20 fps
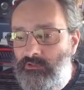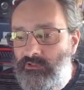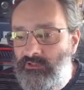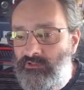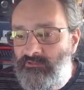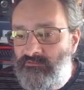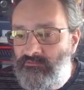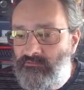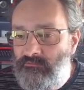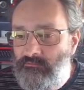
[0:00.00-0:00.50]

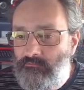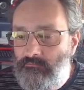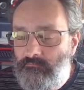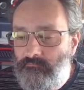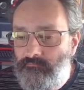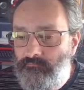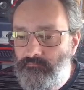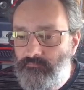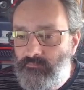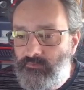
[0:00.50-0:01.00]
is
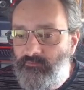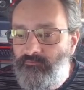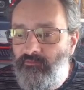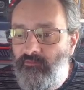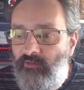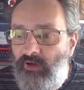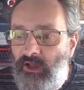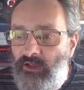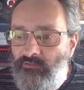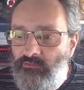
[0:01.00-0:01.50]

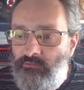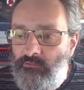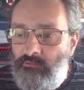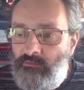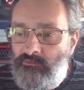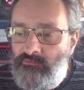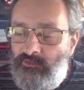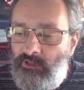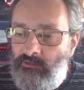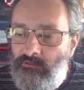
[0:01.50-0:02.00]

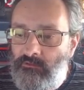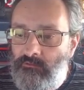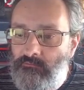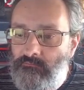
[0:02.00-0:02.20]
farther than